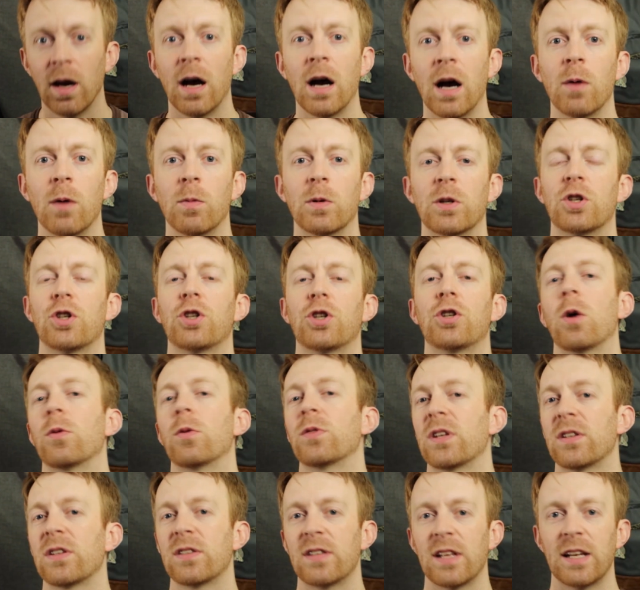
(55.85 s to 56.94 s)
which shows
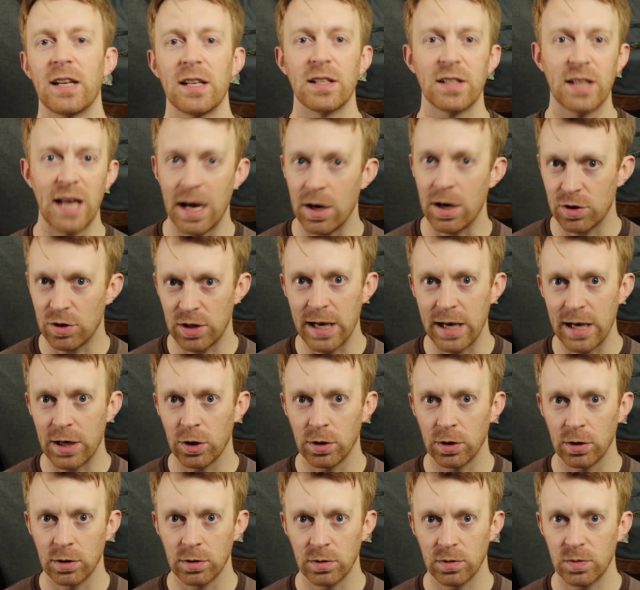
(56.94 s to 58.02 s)
us that his
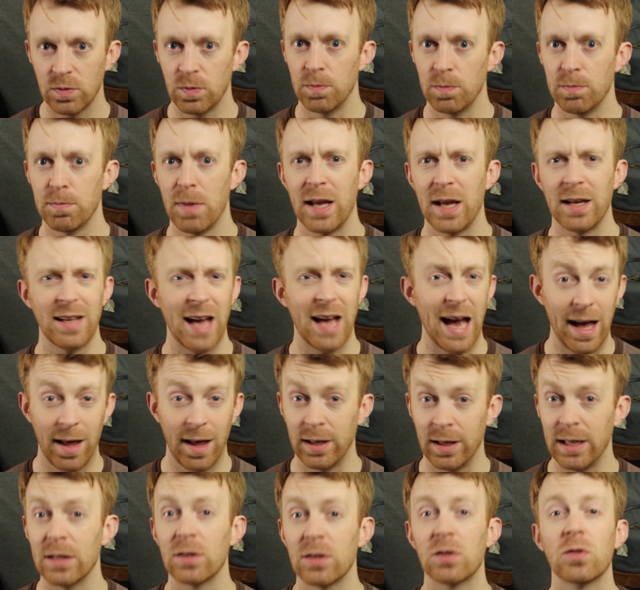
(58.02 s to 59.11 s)
caretaker
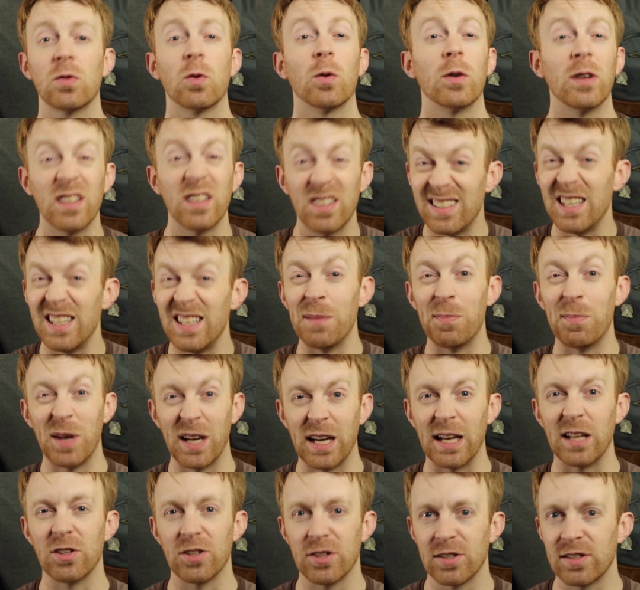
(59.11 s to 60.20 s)
mentality is sort of seeping
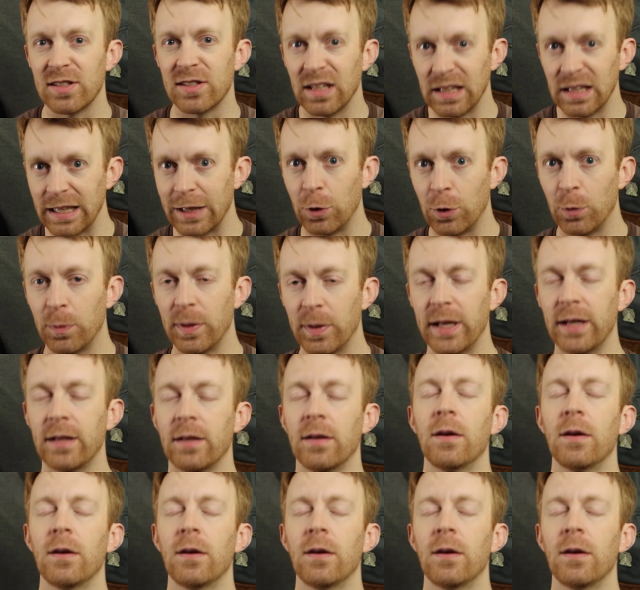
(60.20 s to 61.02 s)
in just a little bit.